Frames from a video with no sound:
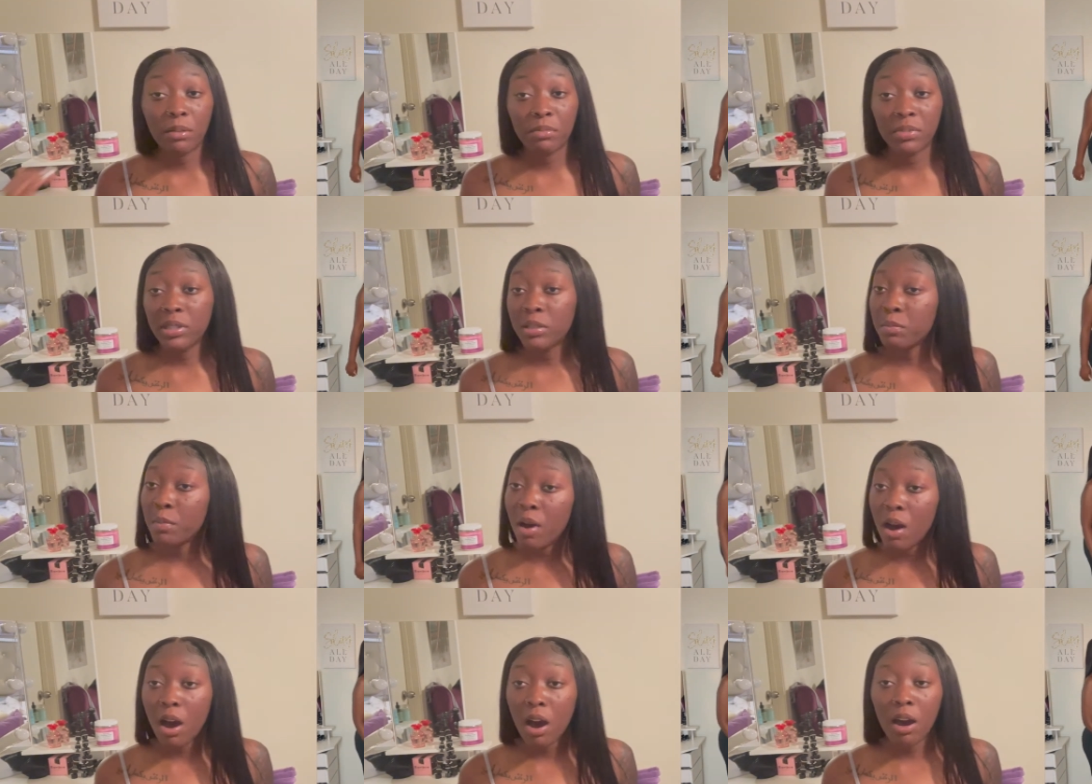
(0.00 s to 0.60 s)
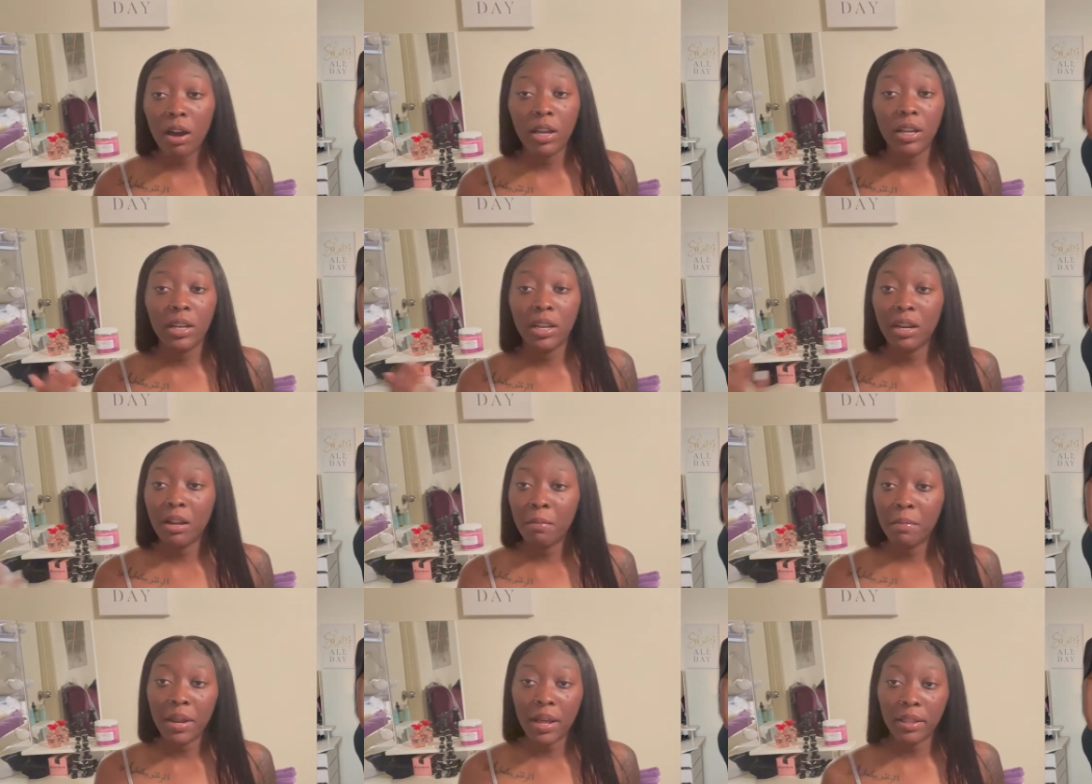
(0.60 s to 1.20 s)
I'm small, and
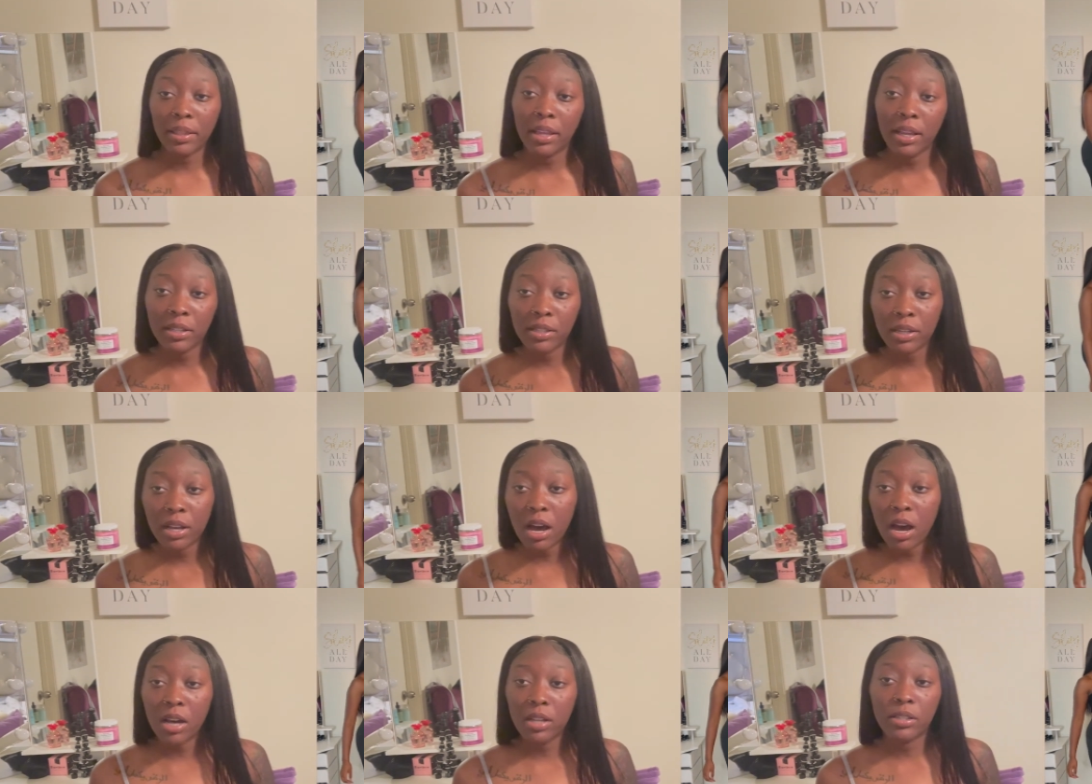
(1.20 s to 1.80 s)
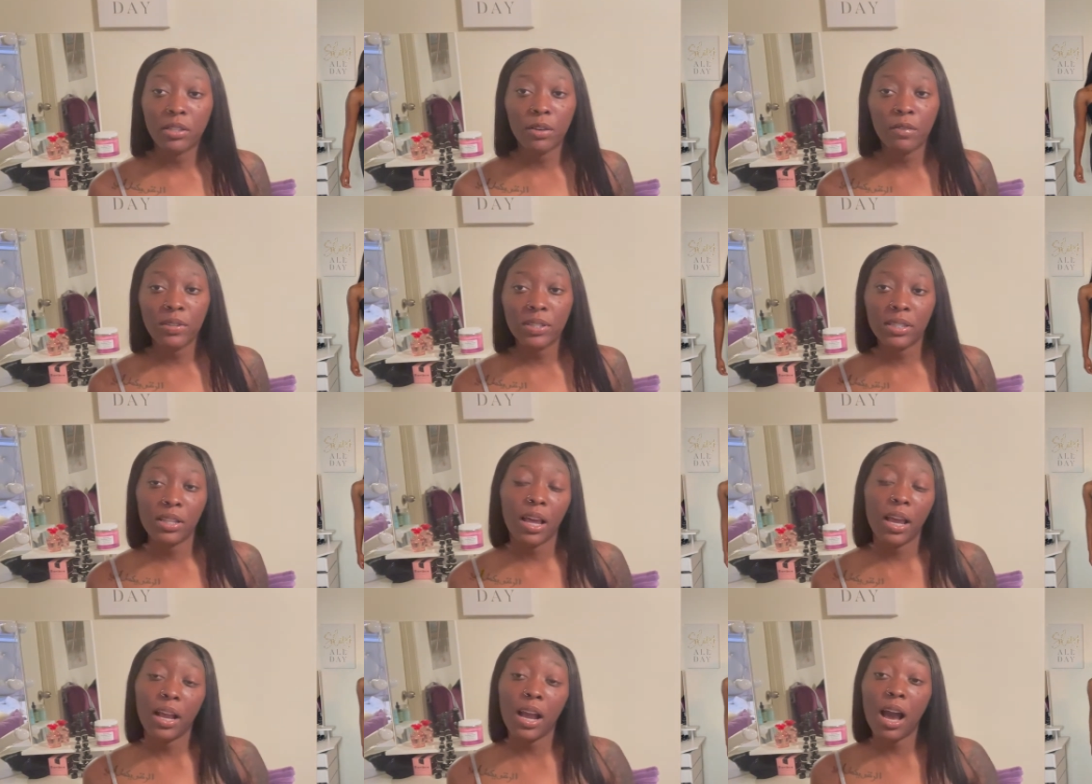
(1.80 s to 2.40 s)
then I'm not that tall. So
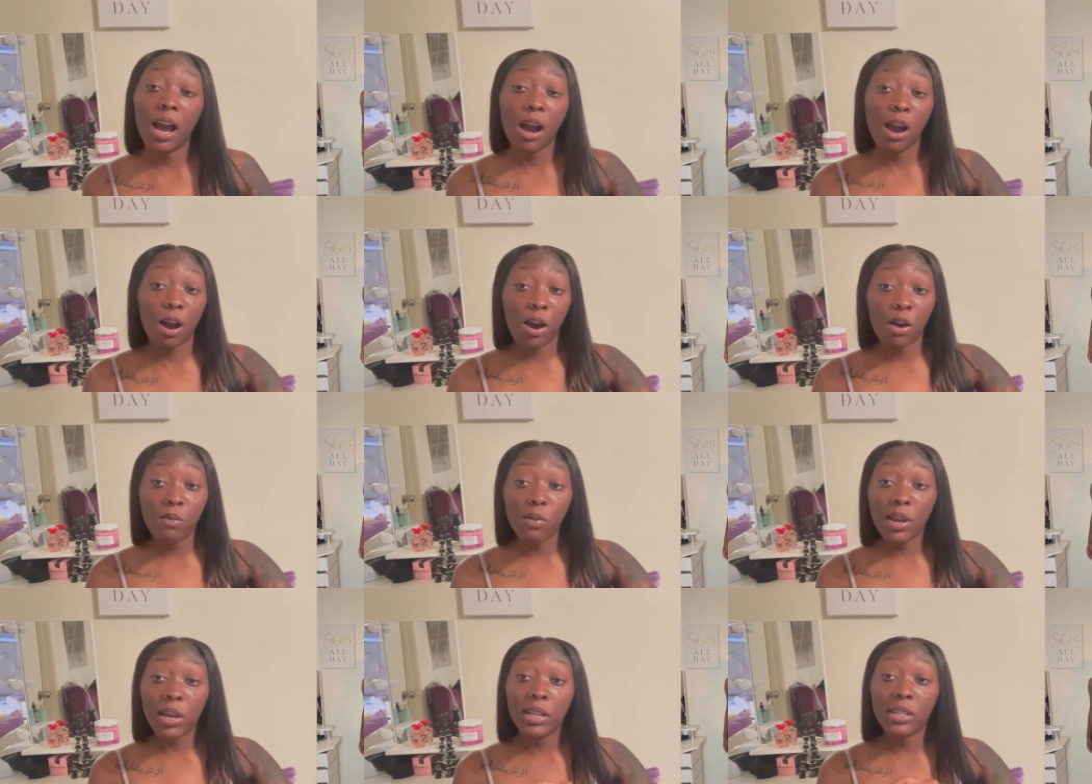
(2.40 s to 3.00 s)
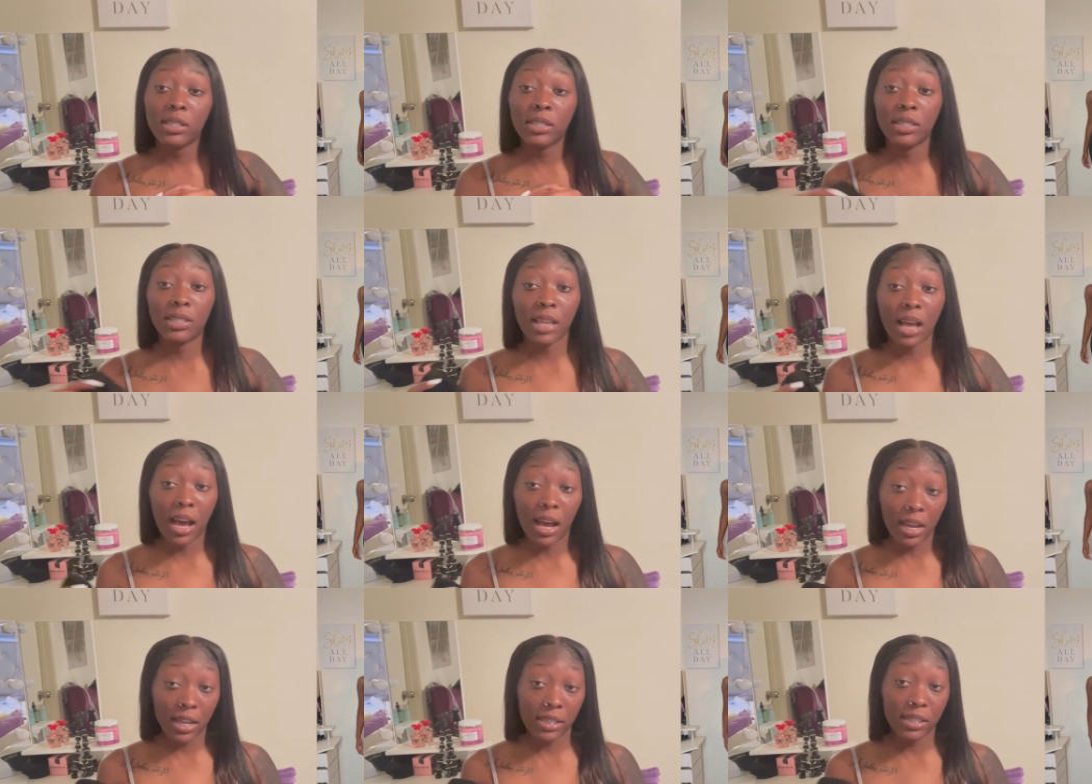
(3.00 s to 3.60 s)
it's like I always
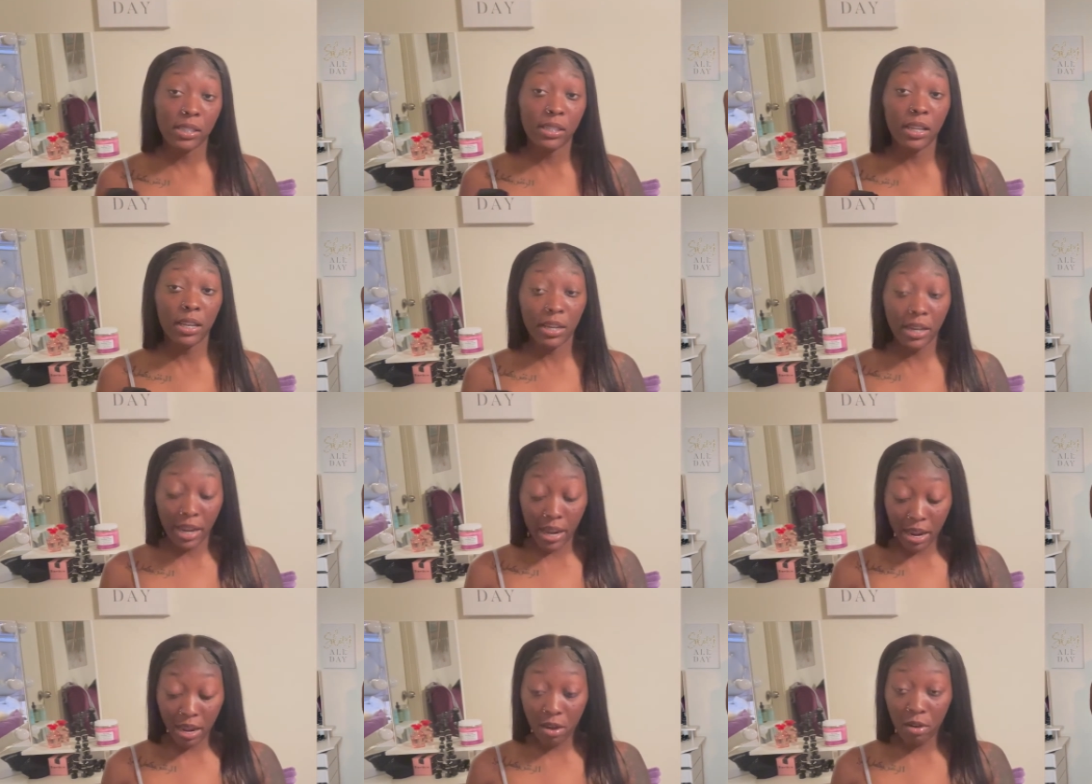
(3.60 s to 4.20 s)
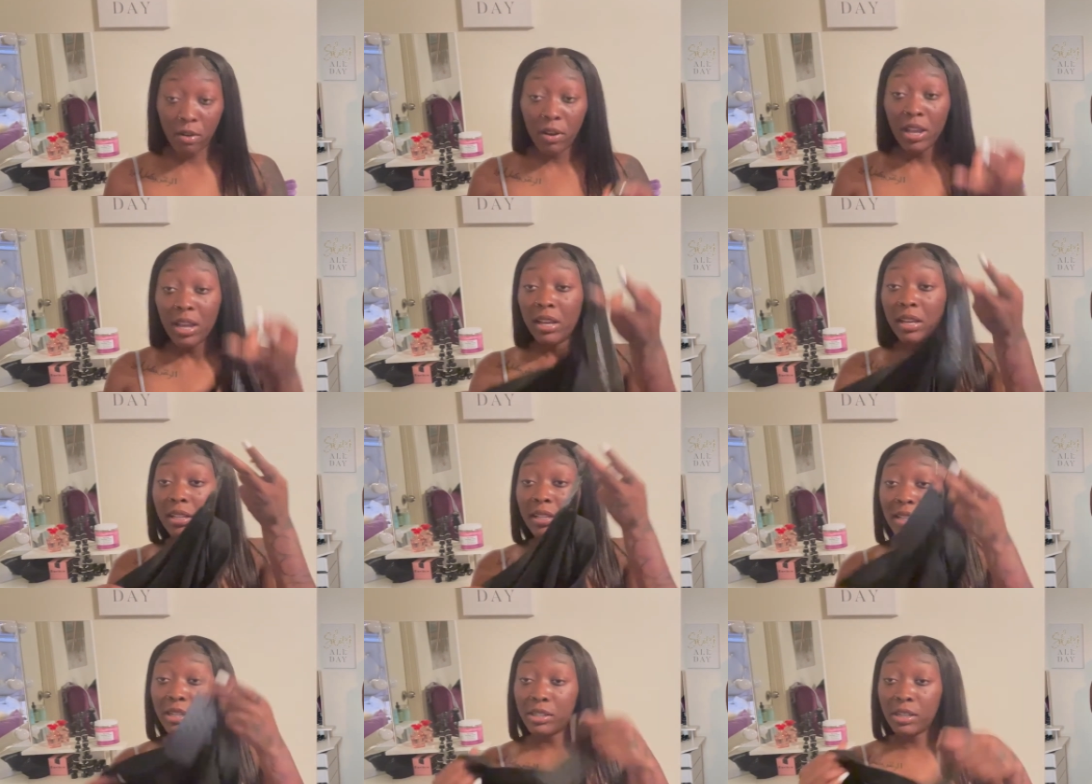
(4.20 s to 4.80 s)
size down.
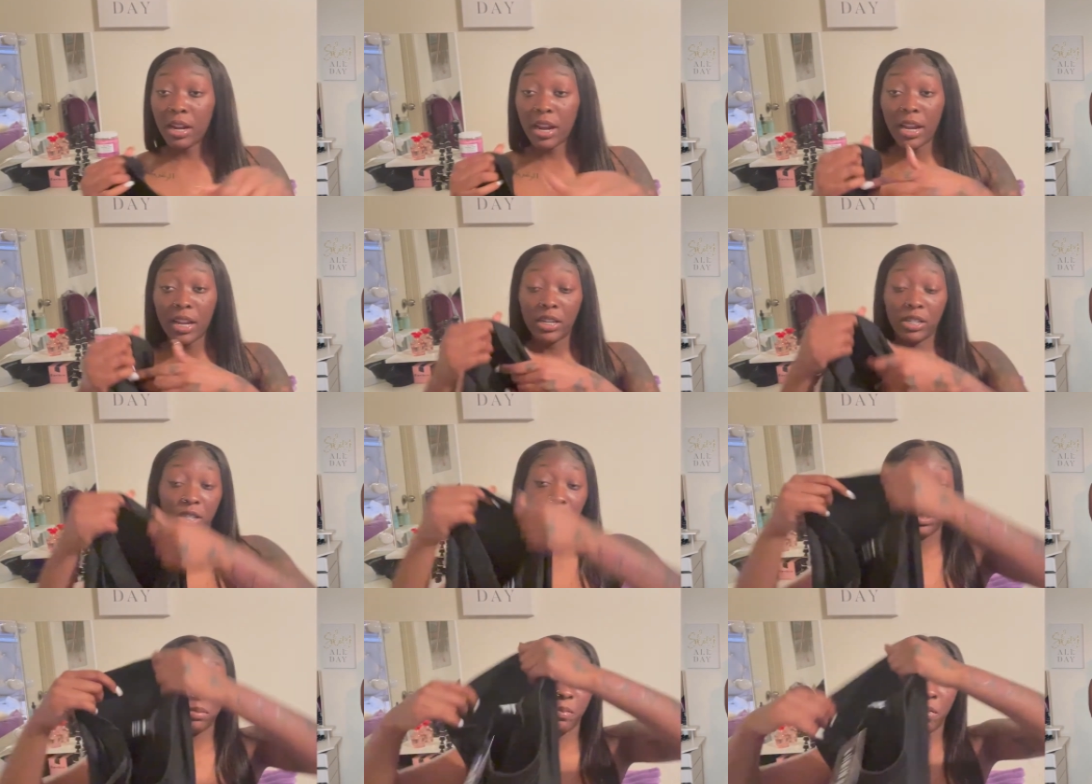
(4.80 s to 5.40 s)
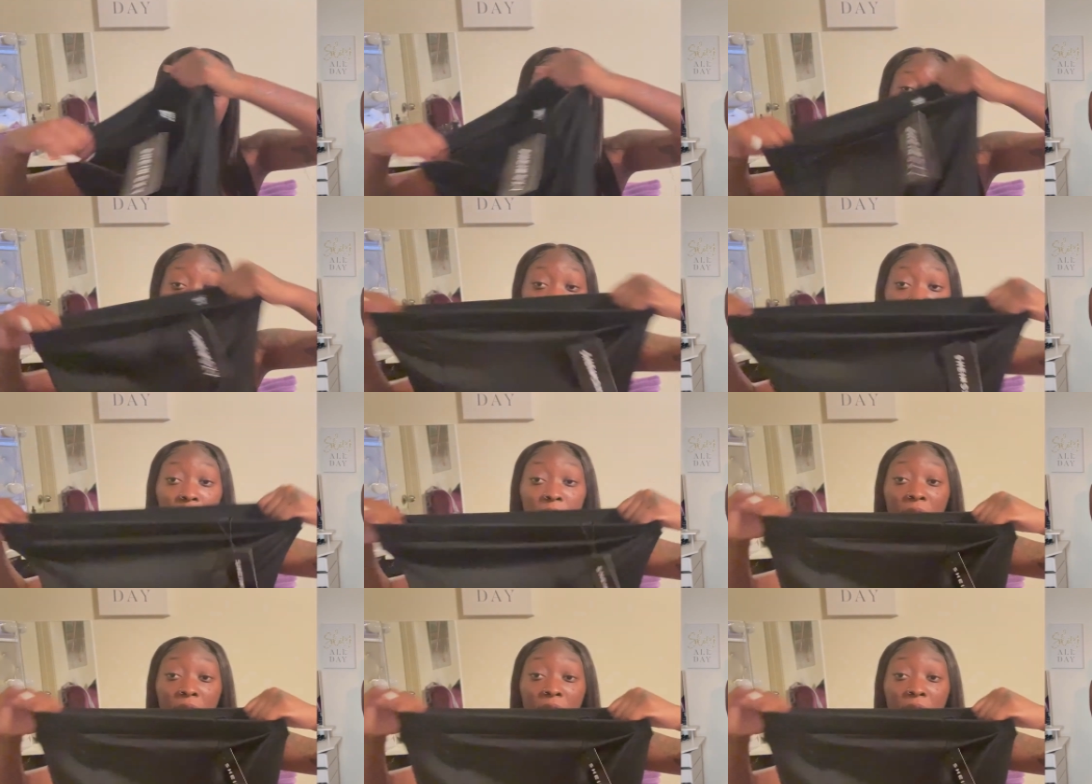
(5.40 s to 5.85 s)
These are extra small,